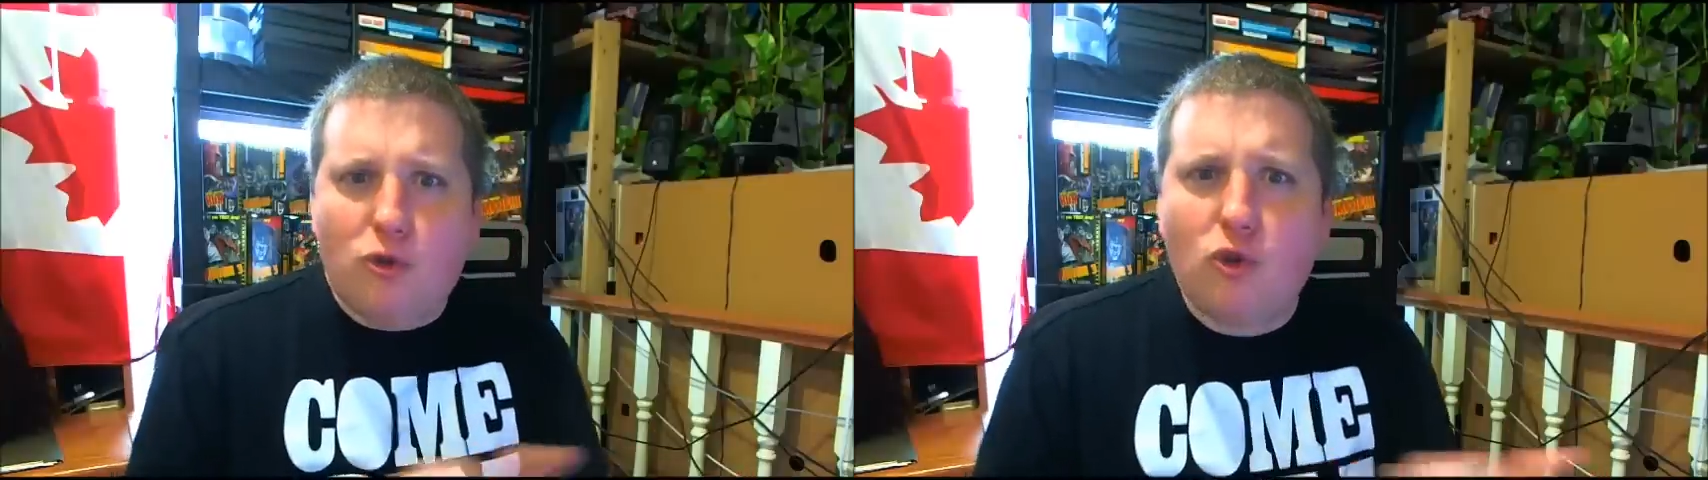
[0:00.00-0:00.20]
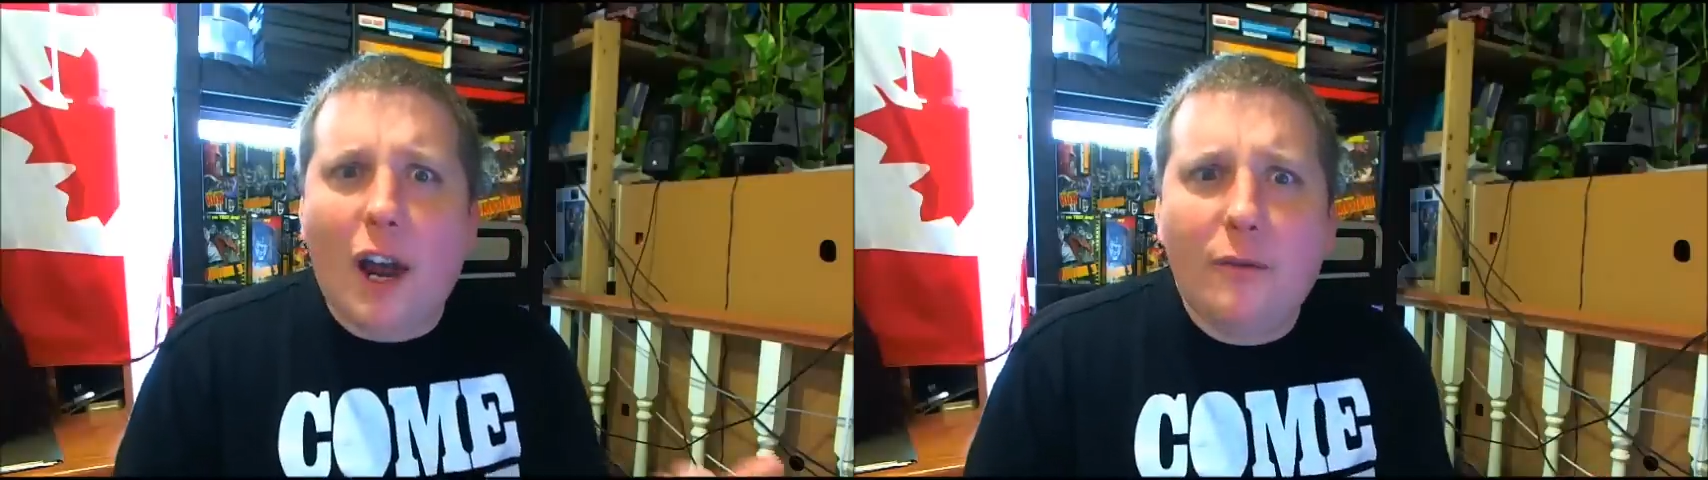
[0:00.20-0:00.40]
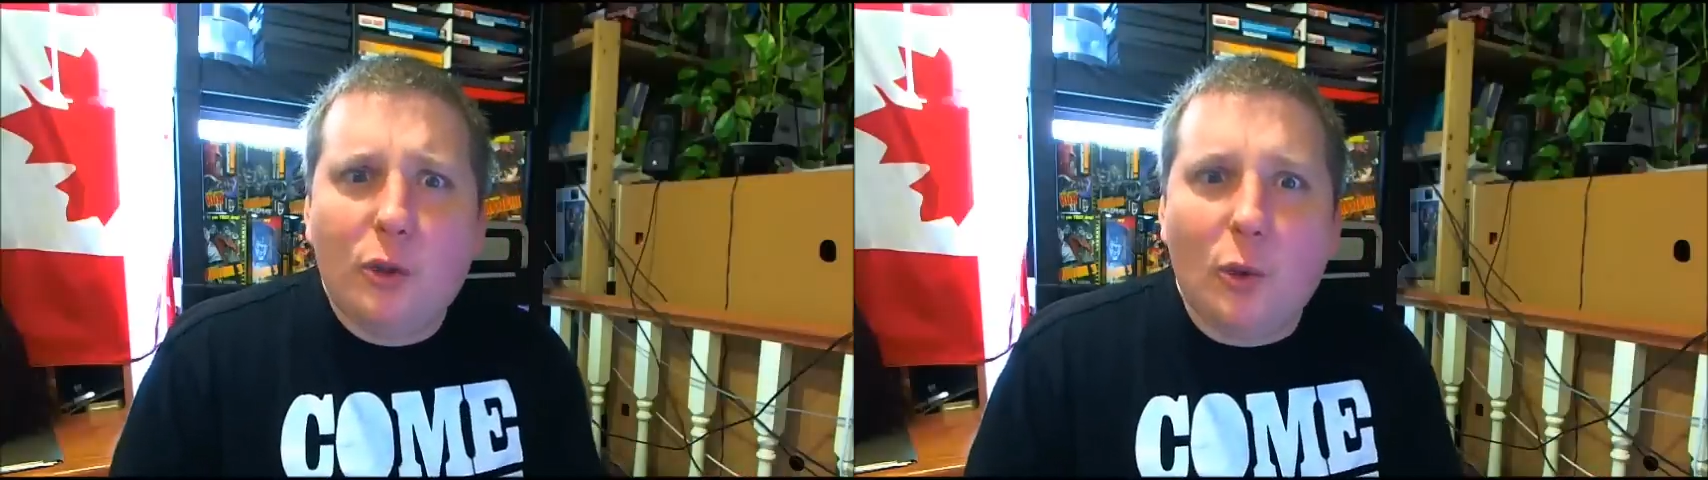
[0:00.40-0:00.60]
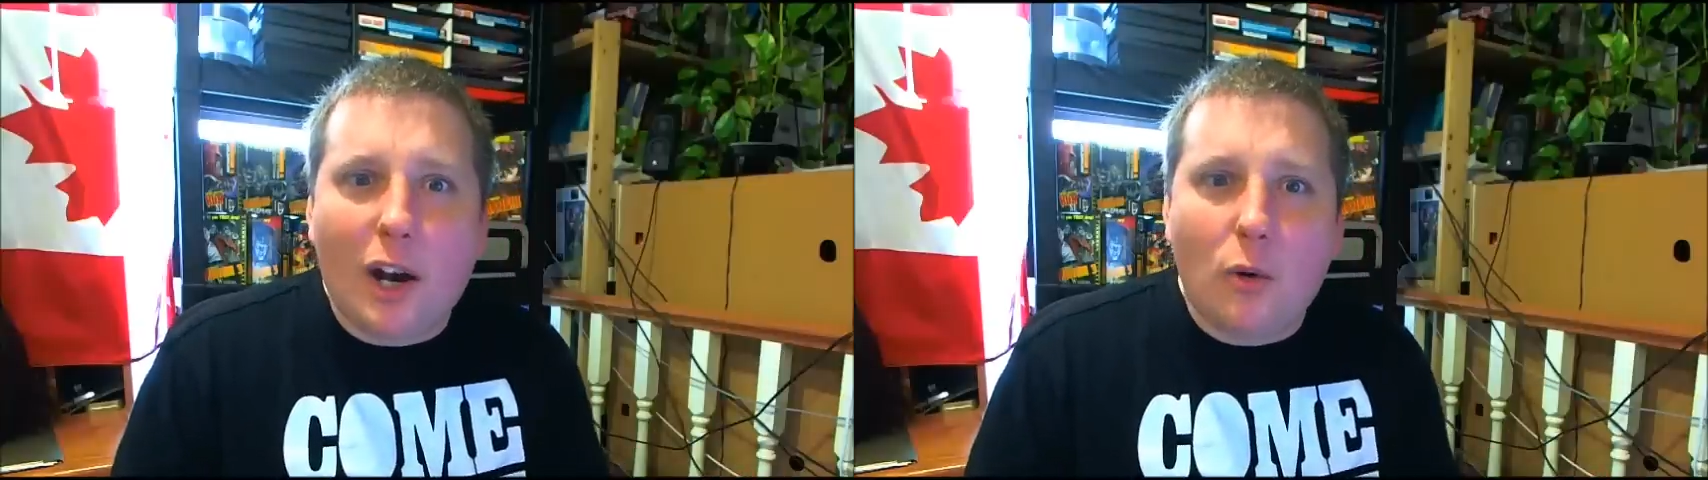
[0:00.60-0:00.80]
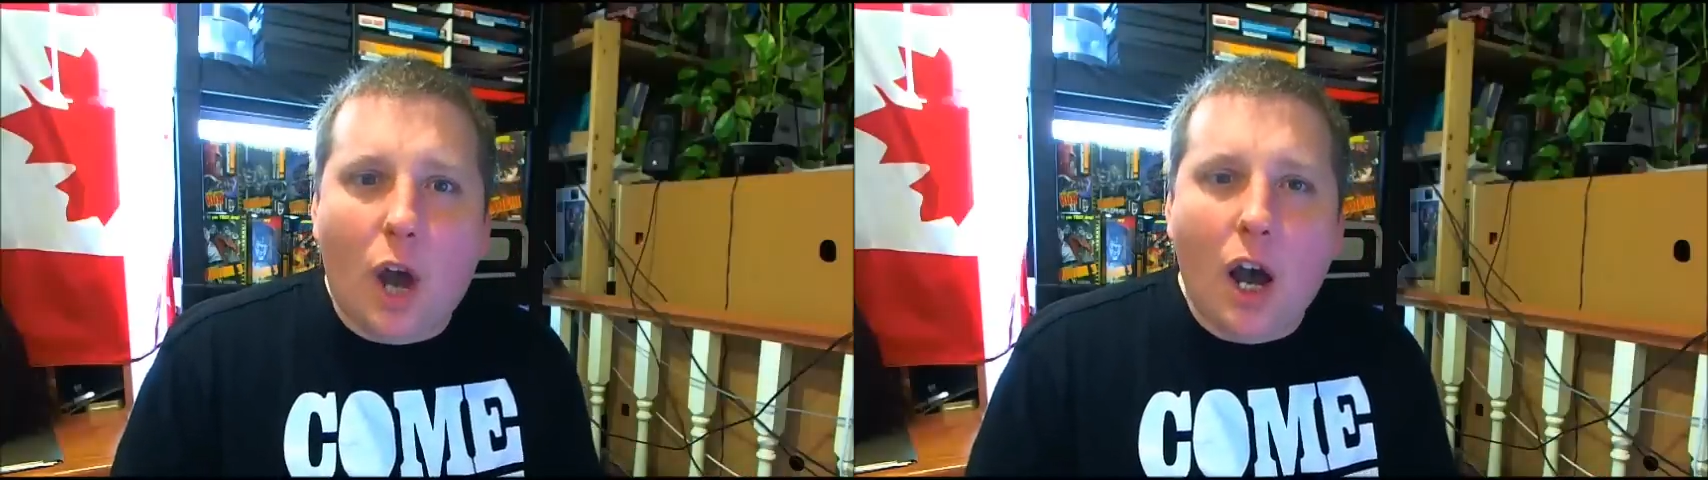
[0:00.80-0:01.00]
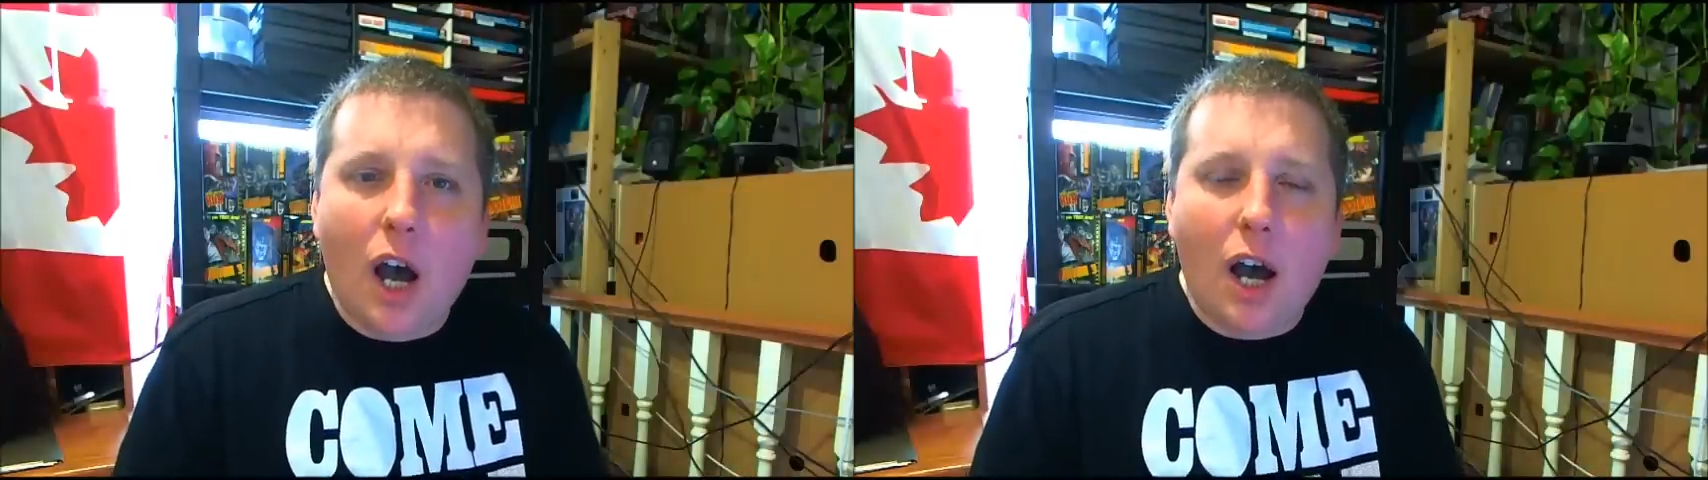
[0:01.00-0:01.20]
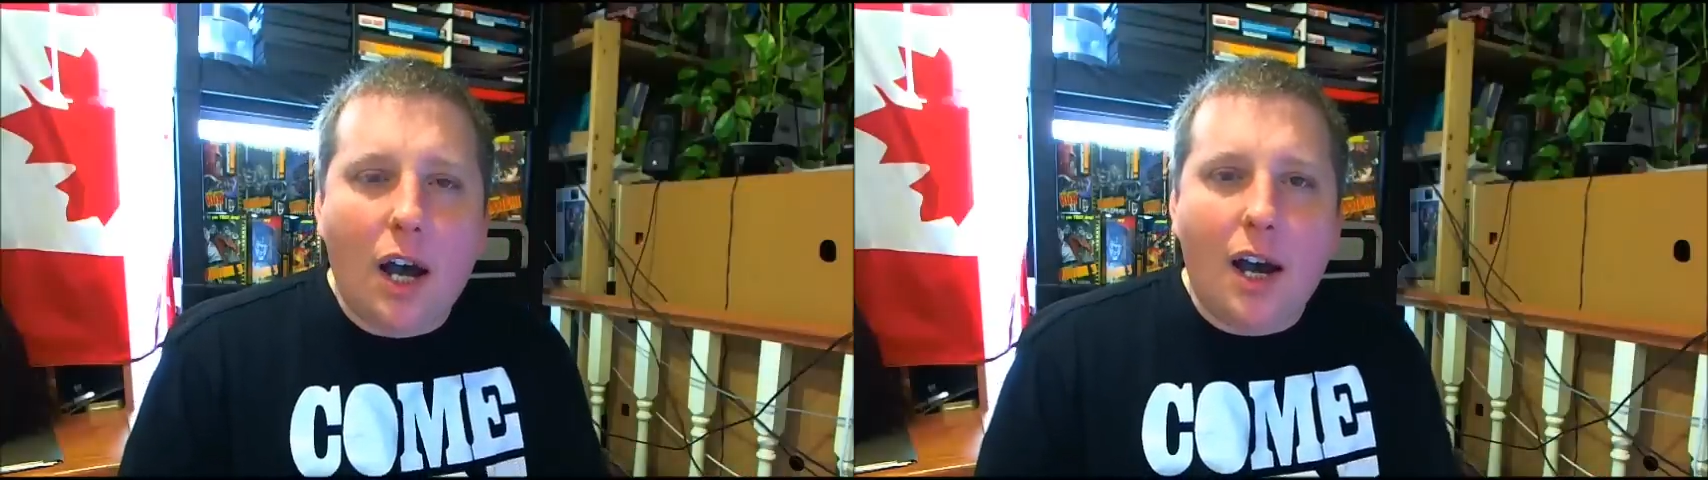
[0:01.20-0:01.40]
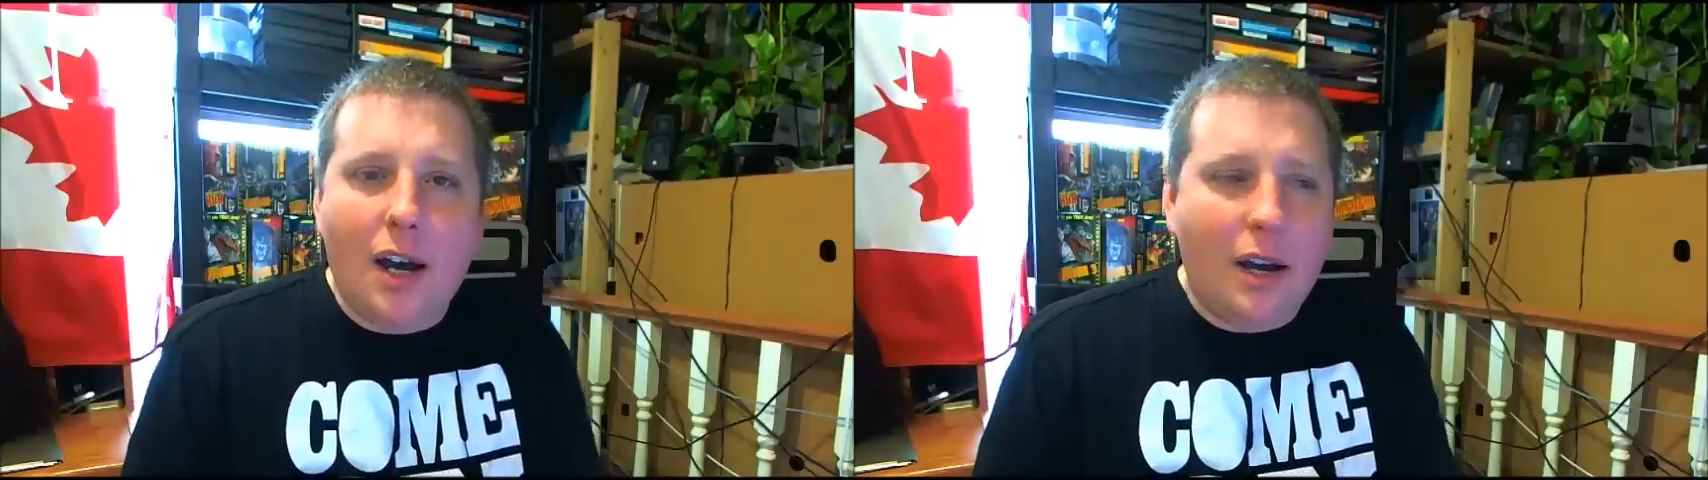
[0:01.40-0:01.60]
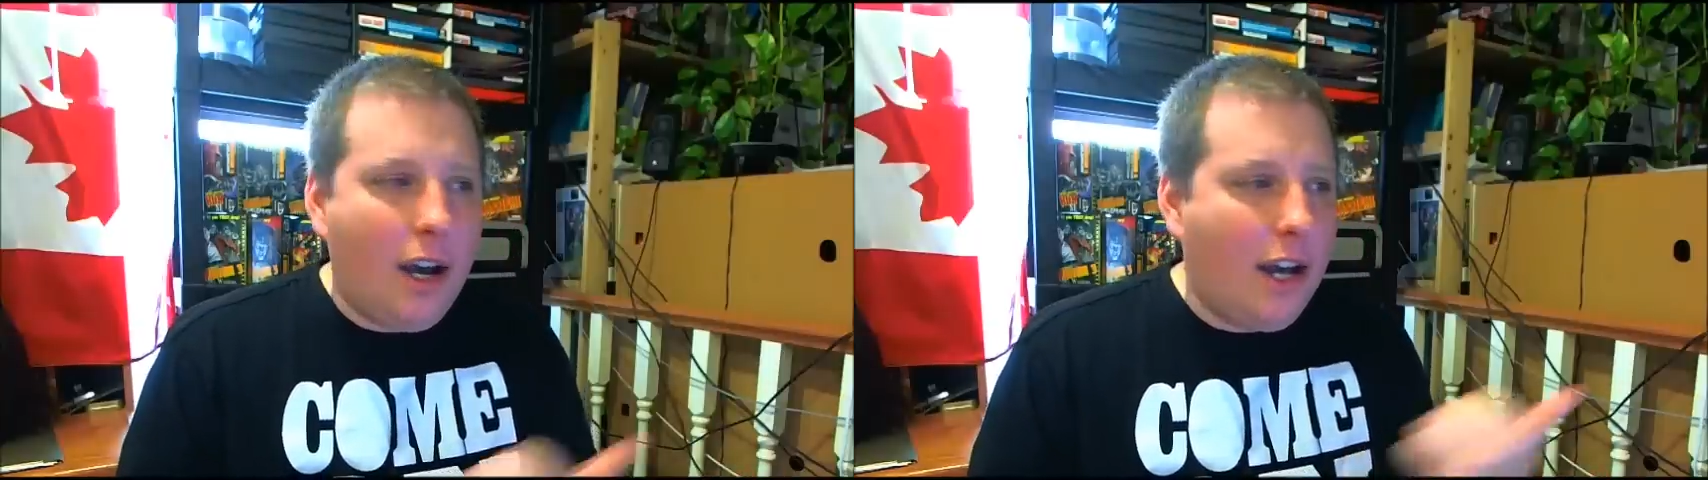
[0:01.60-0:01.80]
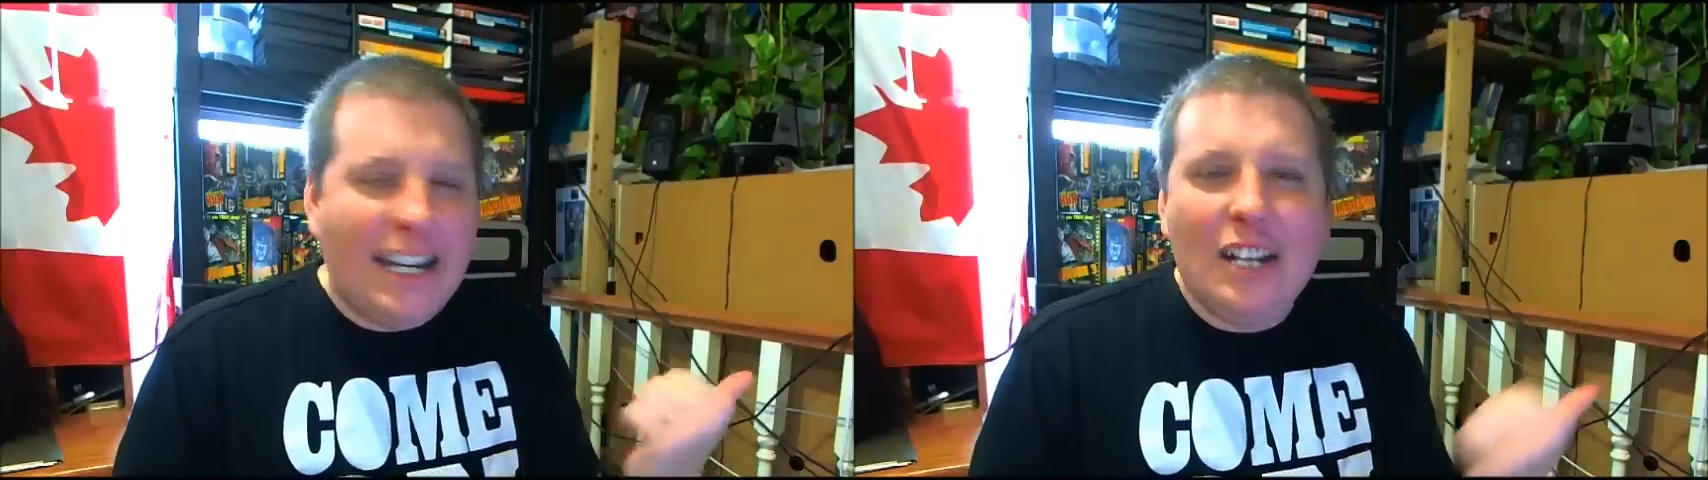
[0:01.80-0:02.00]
drive through an